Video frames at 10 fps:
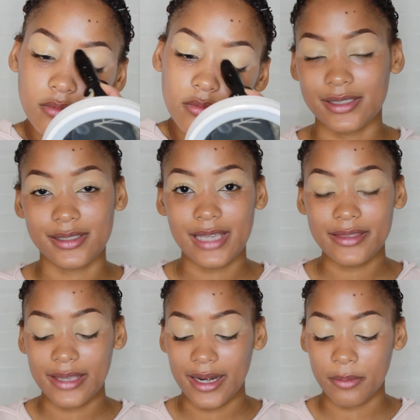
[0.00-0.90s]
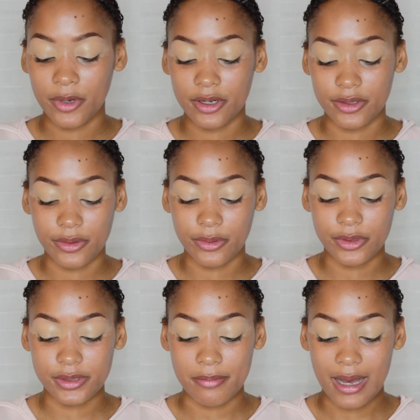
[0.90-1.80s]
And to set that, I'm gonna
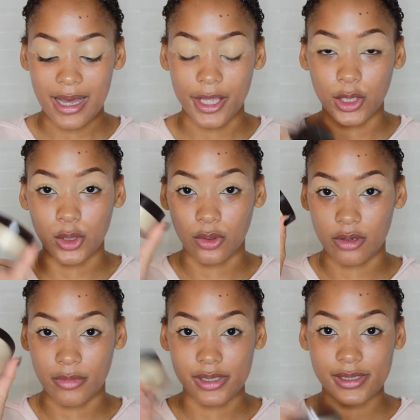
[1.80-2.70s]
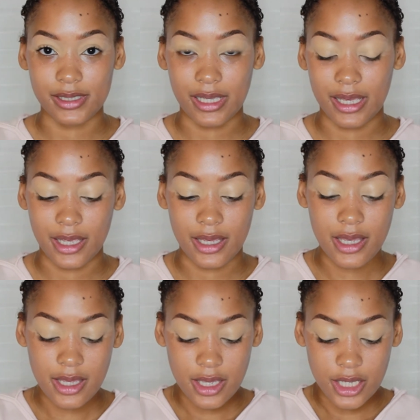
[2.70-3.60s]
use my Mercier
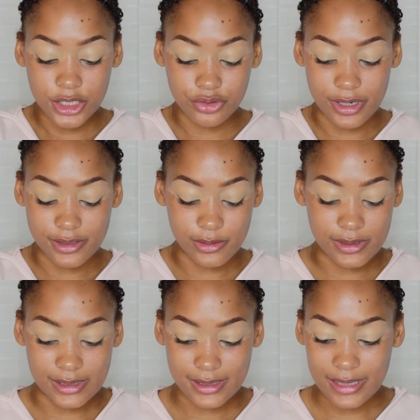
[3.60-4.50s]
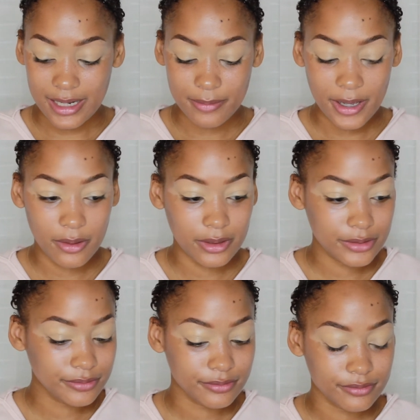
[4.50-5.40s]
Translucent setting powder,
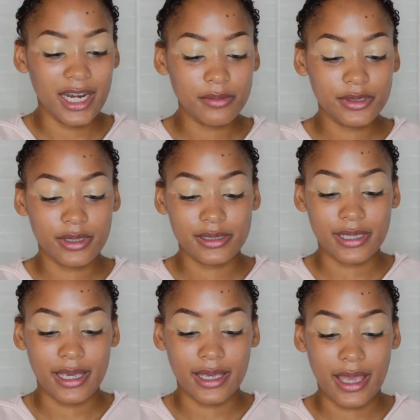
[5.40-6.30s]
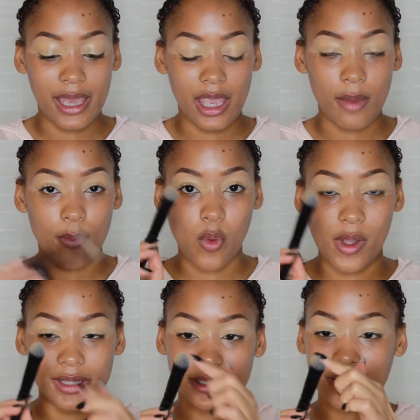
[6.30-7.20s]
and I'm just gonna take a
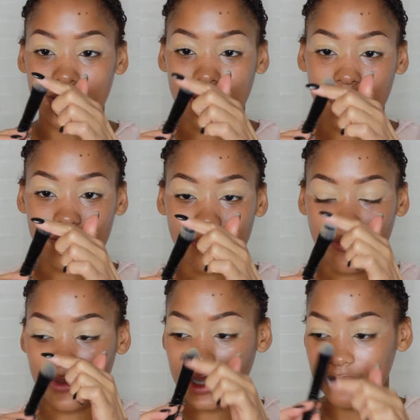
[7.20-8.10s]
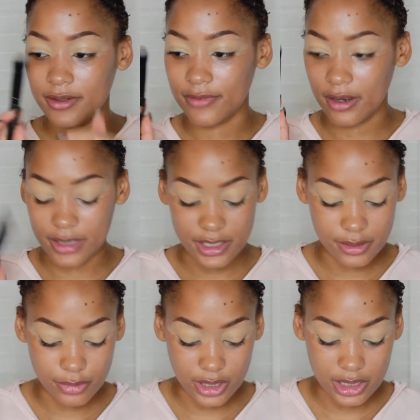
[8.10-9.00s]
pointed fluffy
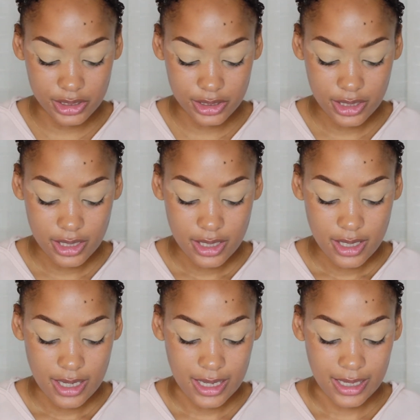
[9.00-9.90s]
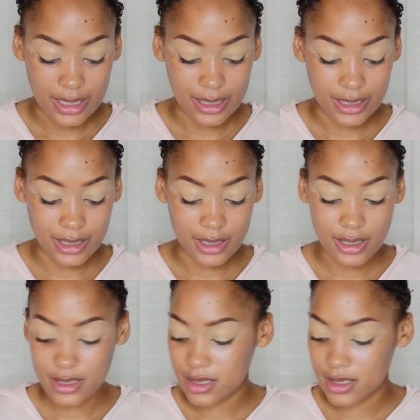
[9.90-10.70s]
foundation brush and